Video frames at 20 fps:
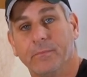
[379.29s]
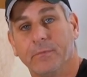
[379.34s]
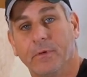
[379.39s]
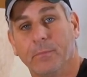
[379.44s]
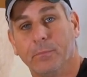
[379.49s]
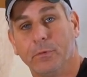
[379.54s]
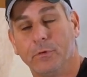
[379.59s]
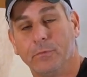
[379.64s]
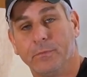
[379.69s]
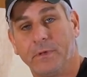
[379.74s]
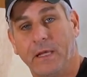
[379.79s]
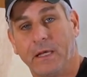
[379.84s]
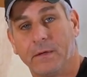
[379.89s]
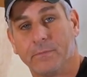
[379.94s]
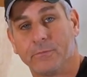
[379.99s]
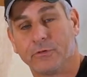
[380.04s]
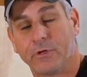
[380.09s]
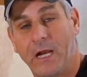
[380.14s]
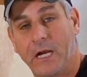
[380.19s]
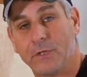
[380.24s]
the Blum
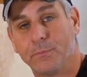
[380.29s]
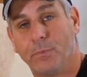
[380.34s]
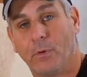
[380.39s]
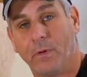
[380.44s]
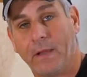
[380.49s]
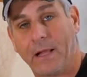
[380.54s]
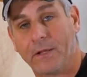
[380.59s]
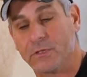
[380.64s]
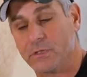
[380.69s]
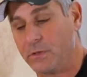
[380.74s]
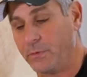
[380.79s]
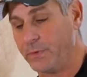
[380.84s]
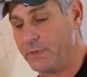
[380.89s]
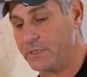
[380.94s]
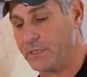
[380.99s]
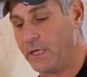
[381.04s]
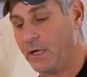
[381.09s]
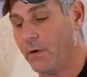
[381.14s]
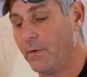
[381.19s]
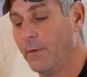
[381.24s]
Tandem trash pullouts that we
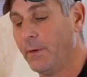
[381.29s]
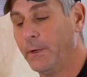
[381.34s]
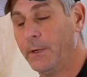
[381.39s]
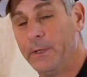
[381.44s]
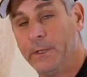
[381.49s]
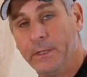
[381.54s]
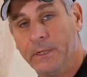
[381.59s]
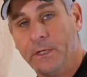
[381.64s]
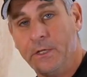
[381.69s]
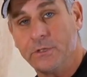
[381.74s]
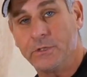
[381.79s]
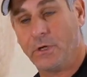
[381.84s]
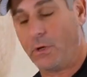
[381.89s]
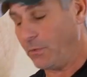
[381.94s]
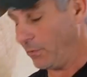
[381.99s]
sell. So